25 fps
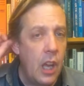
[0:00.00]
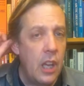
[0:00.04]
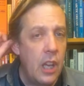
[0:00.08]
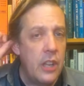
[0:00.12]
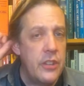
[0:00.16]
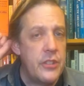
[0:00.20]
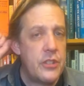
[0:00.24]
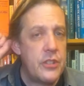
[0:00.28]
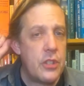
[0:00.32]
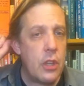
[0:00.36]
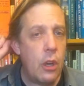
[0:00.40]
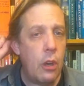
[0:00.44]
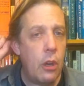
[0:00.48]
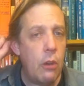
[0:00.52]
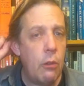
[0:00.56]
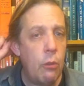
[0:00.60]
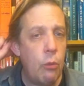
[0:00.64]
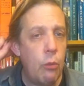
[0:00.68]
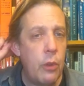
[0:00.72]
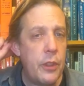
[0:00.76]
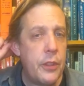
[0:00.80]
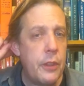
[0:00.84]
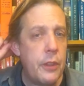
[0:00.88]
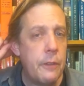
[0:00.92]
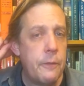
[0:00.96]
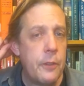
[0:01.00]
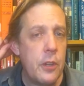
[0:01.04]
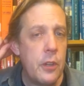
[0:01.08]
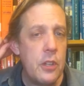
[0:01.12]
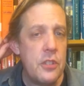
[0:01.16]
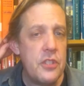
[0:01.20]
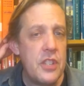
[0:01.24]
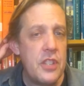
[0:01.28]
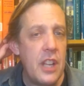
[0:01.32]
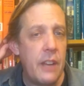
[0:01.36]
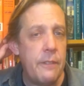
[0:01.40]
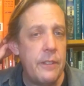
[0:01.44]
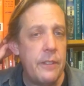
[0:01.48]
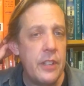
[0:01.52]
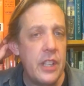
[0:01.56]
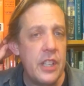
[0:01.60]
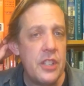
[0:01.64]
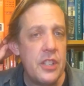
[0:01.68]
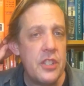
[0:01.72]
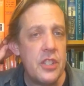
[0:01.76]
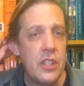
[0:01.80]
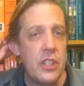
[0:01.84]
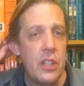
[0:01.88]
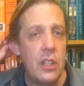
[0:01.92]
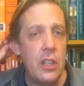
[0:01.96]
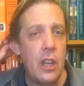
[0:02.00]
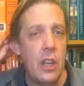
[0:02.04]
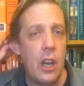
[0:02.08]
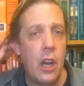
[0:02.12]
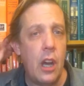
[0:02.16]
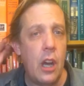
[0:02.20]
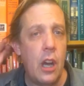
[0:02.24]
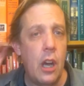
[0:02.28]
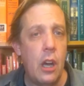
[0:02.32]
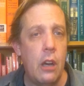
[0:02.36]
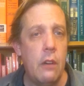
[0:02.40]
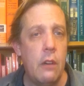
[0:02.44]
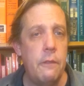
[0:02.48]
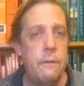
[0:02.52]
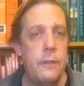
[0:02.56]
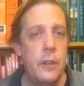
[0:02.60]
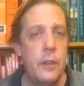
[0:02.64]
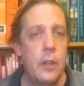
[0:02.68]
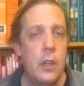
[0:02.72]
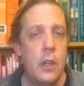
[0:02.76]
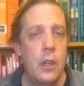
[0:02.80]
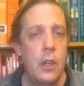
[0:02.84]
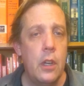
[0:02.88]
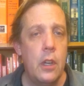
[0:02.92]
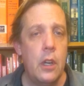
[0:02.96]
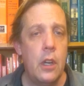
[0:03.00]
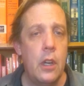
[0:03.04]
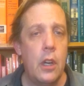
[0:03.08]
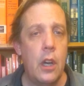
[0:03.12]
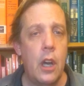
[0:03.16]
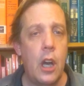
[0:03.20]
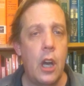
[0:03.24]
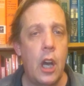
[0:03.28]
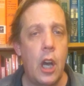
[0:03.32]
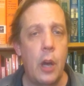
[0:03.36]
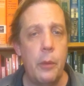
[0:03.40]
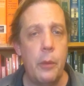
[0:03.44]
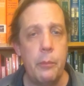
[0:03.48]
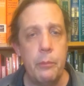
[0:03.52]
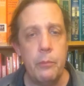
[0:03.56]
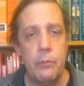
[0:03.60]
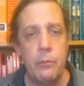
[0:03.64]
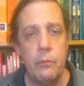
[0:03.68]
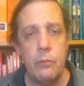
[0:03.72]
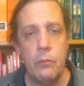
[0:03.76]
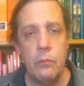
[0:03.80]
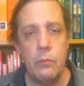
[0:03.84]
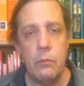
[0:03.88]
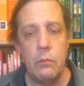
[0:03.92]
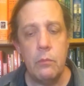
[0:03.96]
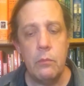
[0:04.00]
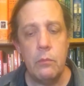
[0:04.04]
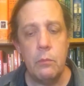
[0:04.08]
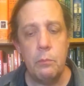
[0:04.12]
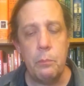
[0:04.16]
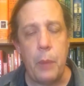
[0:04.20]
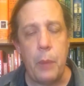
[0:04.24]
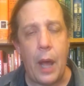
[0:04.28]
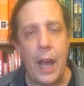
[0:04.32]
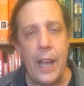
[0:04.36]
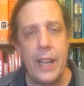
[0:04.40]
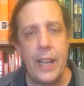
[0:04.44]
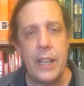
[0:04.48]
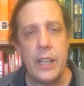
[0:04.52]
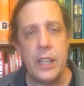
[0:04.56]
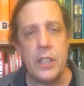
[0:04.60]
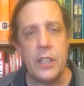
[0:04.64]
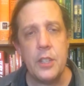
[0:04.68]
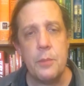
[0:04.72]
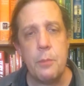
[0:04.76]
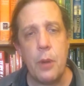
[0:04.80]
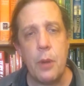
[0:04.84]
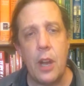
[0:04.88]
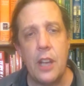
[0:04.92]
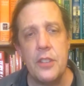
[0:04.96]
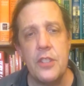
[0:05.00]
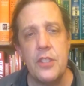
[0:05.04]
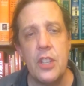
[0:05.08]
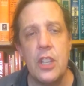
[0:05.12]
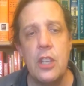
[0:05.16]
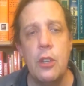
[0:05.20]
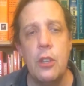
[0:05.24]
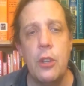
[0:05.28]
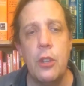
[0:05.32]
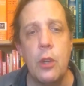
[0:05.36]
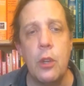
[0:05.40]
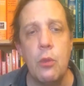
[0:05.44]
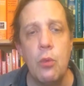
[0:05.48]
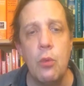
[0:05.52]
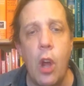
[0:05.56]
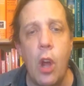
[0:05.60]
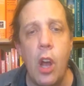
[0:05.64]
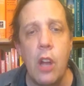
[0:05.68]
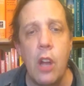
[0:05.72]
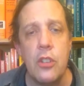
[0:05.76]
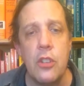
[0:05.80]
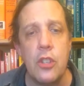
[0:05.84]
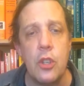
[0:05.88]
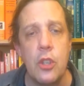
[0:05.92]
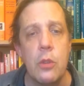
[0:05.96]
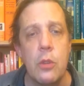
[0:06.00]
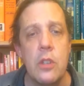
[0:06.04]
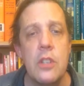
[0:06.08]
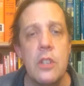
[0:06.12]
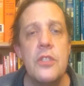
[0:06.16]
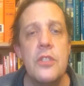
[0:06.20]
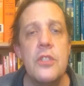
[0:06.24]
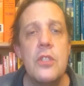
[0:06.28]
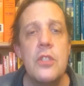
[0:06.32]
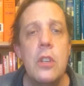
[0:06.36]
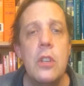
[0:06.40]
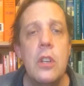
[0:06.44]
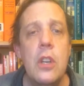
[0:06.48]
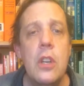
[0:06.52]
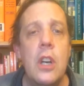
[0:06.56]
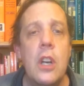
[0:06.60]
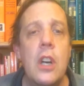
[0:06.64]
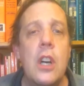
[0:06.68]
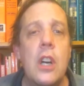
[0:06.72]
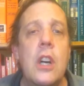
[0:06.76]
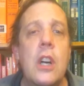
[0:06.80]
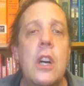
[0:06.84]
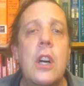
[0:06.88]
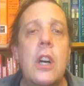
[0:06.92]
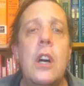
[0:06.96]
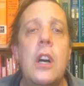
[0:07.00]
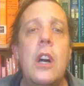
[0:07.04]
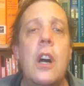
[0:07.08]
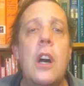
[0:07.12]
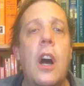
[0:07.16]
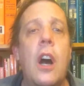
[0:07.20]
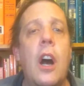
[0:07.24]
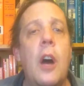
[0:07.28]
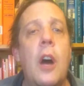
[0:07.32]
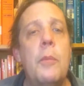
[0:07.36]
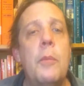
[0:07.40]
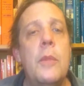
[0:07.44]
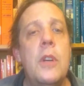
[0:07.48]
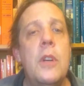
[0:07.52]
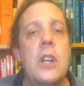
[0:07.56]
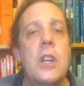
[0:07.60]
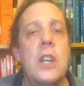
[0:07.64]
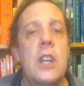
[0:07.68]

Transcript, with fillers: So with the first definition of um, piety as prosecuting wrongdoers, um,